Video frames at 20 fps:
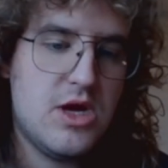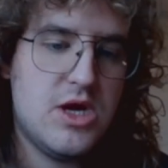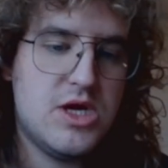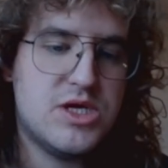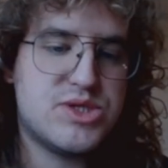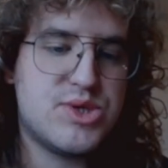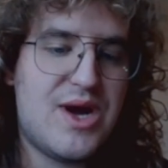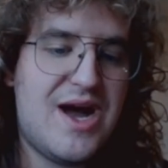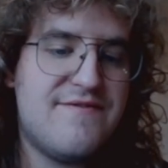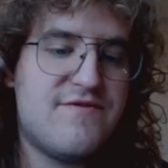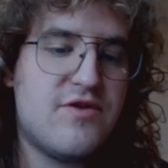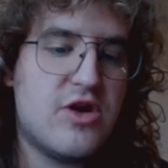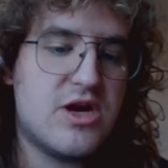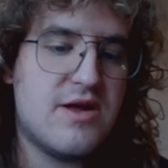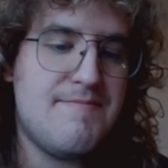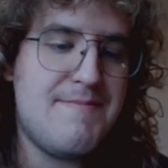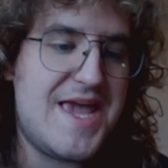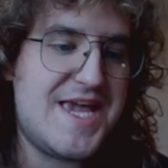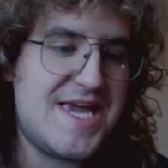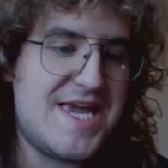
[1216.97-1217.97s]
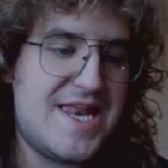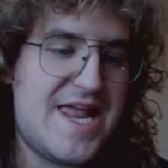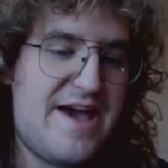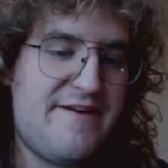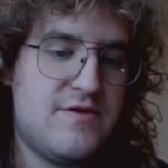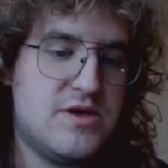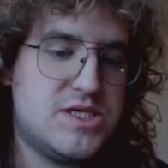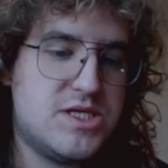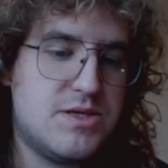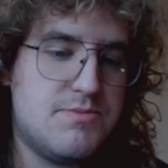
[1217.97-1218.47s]
So I've got to make an
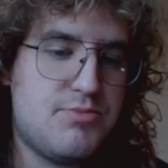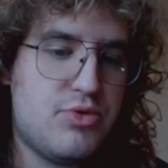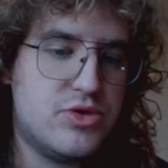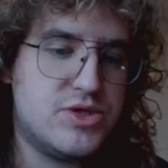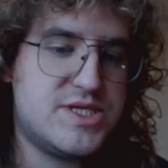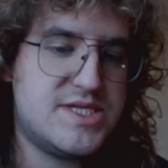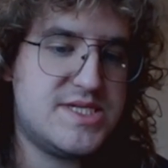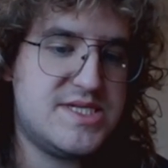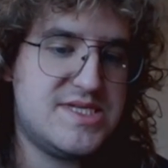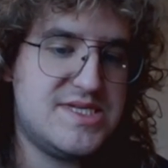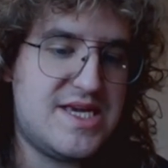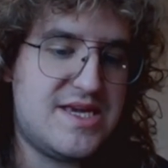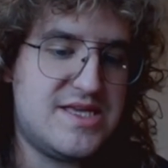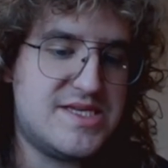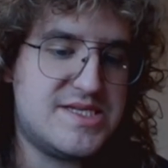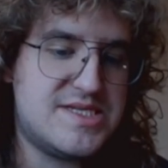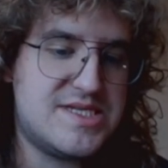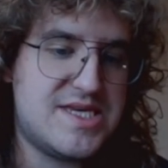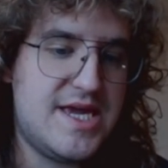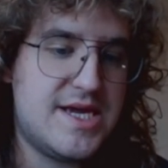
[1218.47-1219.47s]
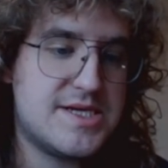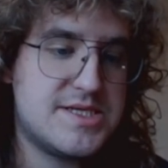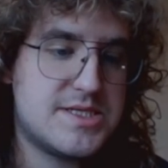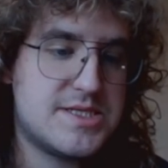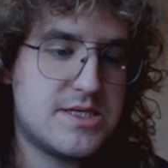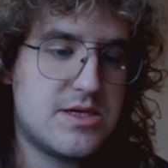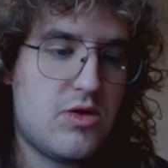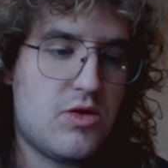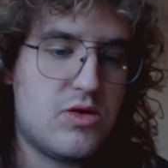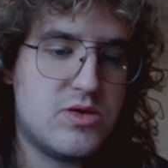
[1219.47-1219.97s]
effort to push
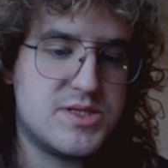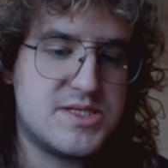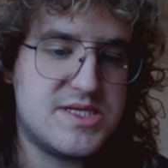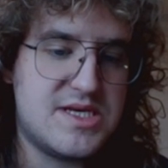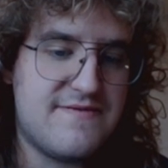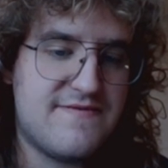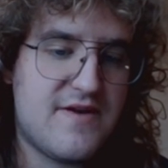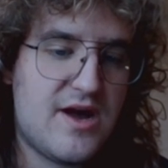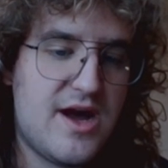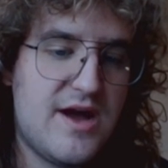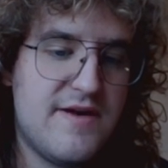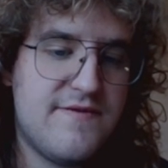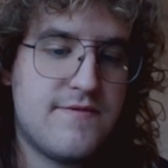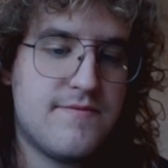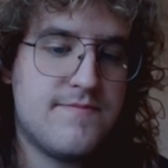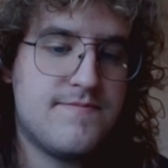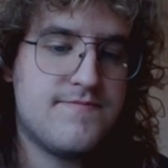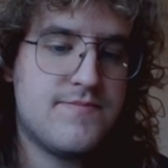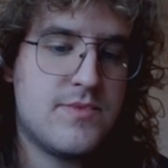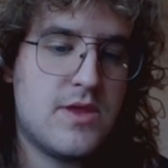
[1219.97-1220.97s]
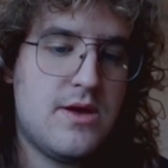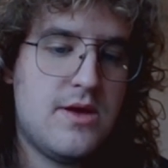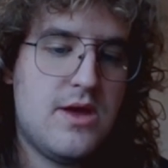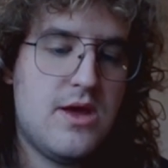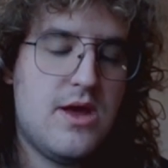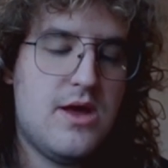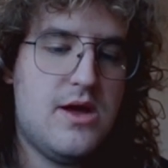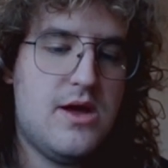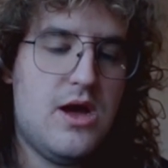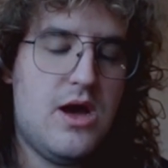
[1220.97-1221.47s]
c6 or
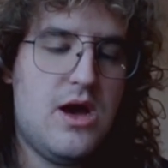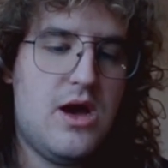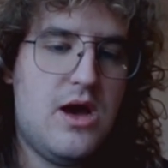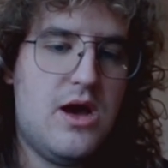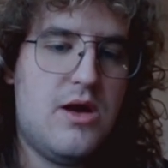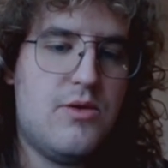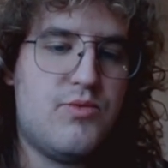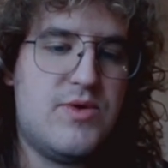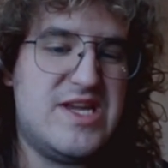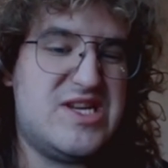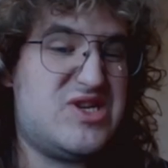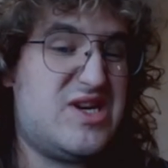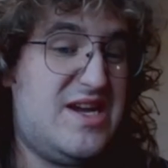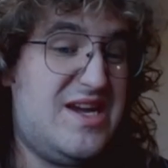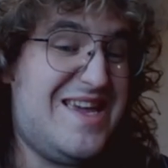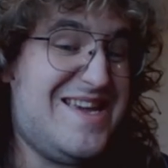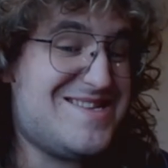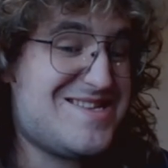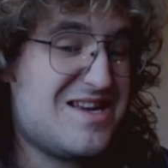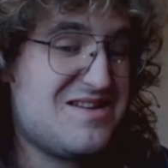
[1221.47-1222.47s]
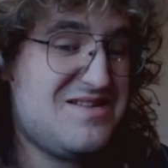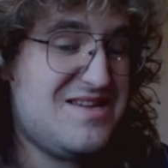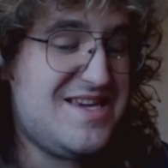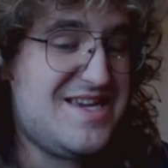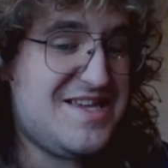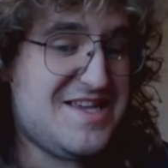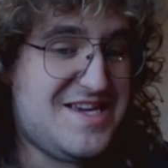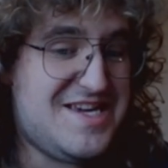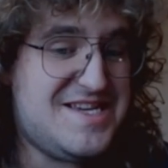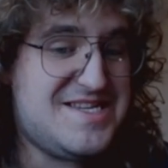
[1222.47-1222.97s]
c5, which is
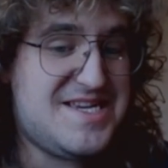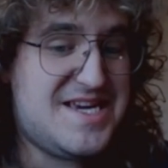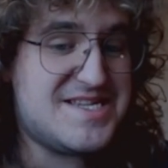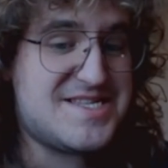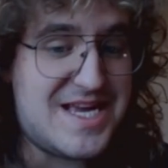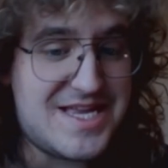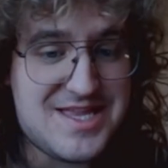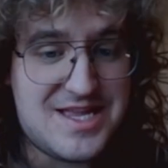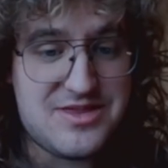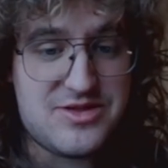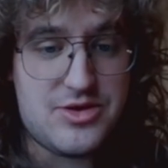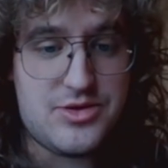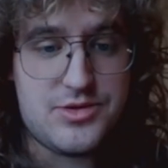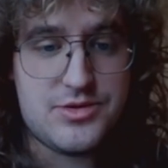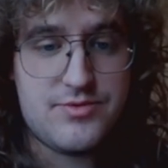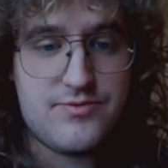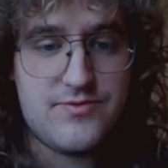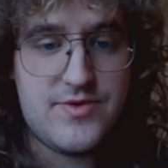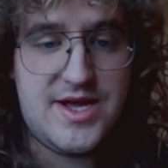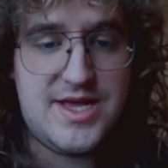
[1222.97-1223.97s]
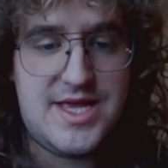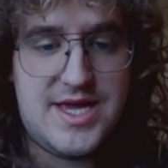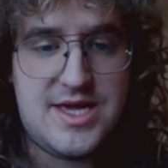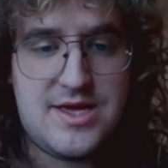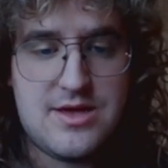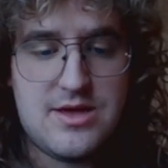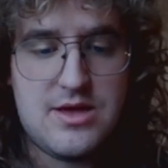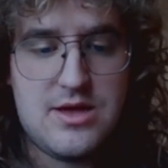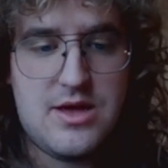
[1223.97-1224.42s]
easier said than done, really.